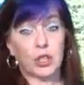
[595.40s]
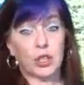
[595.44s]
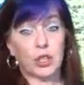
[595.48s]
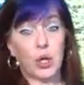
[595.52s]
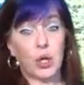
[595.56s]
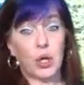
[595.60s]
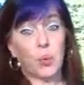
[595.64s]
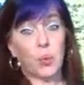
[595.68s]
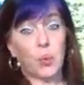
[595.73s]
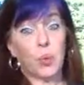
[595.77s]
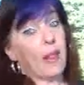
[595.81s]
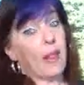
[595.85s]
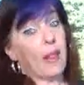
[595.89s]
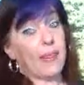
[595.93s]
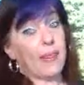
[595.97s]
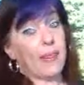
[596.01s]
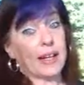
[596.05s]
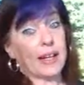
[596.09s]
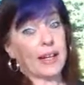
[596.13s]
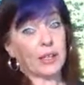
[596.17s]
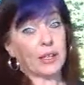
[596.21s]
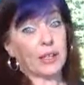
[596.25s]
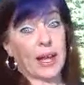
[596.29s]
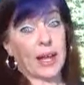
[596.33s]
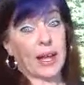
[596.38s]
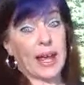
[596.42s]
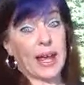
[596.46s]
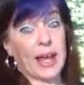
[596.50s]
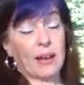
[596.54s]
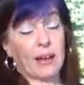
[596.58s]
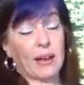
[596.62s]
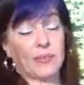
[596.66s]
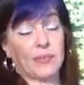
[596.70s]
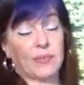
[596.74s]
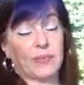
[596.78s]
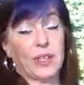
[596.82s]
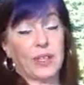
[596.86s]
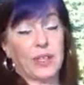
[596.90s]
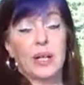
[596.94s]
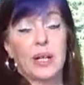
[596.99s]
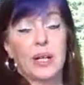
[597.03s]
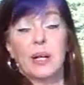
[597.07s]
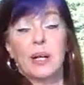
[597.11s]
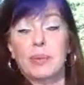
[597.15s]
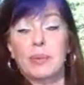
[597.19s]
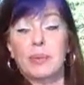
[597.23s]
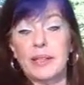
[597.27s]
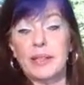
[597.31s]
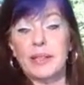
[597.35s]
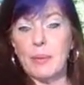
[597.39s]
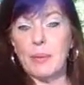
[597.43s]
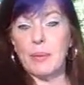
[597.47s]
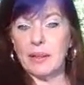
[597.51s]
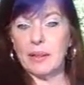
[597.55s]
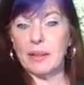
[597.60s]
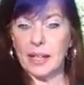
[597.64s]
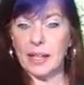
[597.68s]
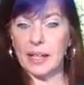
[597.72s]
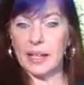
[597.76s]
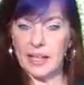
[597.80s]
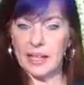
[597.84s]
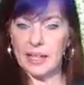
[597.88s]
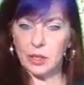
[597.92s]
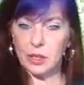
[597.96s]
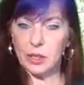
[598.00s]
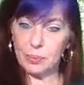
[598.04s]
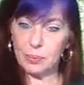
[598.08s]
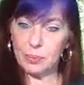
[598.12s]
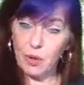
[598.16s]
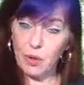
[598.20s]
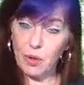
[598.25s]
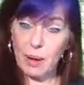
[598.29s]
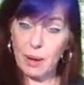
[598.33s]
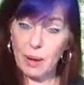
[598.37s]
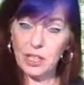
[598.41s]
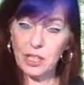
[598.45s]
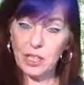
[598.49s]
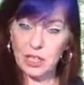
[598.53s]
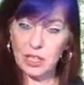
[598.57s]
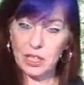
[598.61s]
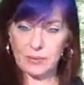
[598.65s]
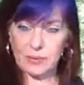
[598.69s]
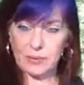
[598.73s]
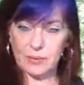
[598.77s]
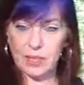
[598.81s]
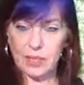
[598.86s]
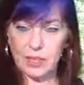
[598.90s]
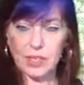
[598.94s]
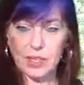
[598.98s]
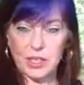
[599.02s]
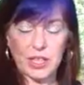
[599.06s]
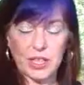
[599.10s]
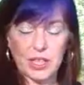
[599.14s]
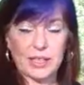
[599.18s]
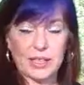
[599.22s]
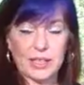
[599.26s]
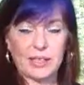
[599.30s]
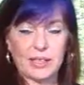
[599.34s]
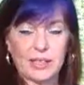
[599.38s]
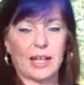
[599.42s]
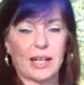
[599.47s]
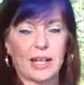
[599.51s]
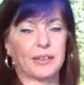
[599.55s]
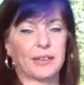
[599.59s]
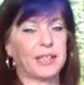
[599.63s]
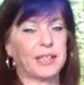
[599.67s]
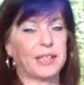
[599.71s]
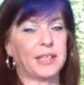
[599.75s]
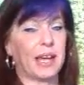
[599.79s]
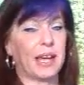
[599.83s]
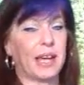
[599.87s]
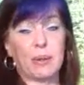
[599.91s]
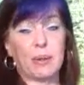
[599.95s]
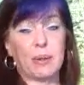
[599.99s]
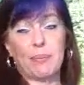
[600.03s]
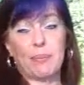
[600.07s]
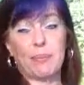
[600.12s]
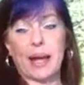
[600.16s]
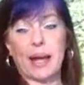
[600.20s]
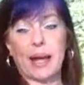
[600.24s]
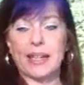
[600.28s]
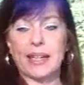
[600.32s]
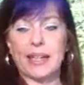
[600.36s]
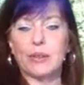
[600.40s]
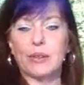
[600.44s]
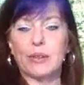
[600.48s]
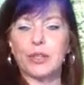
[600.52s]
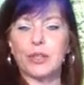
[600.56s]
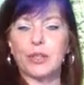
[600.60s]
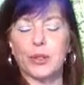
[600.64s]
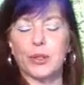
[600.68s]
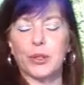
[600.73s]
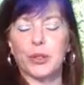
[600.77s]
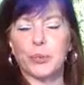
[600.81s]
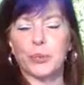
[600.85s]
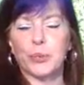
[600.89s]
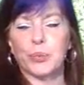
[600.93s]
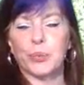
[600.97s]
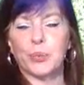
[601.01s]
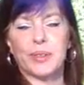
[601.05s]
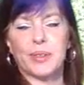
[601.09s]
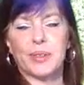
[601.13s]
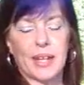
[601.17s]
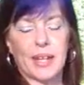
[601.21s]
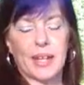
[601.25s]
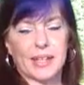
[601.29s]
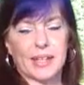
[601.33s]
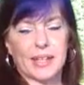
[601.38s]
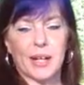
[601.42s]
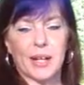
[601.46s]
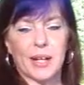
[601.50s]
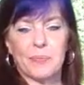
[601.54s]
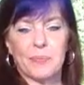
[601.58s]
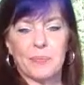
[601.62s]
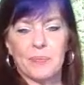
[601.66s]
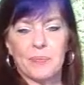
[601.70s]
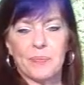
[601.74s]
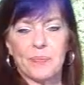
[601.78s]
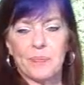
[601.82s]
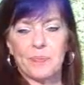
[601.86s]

So, that is what I have for you. Please keep on liking, subscribing, sharing to my channel, and I'll see everybody back here real soon. Take care.